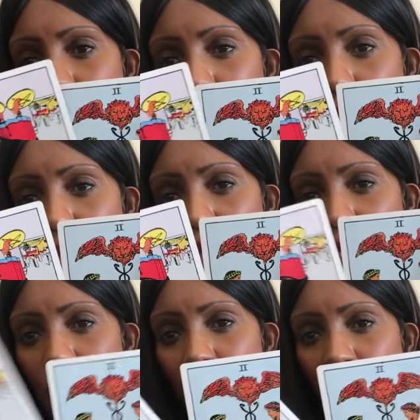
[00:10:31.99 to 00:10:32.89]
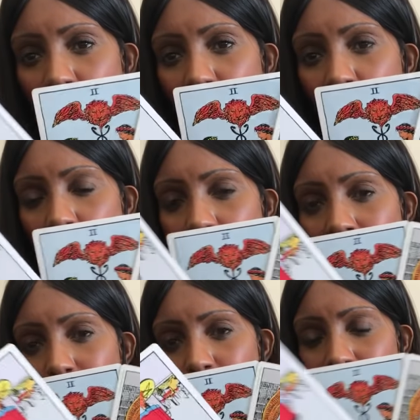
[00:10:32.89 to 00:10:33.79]
four of coins in reverse, but you're not
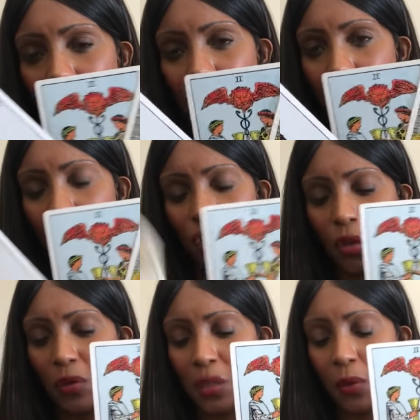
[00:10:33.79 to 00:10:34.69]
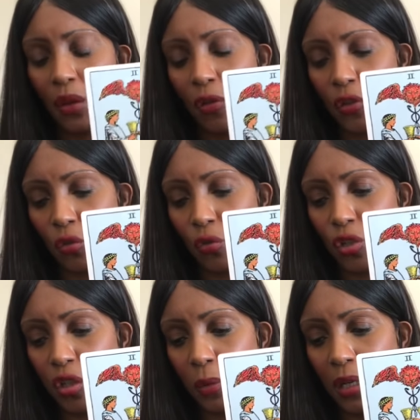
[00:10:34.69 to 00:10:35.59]
happy with the sun to do this with others or
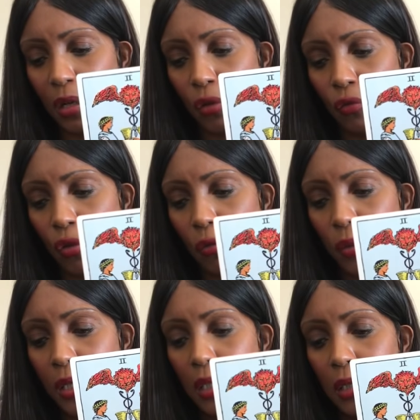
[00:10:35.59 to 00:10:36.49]
to do it in a group.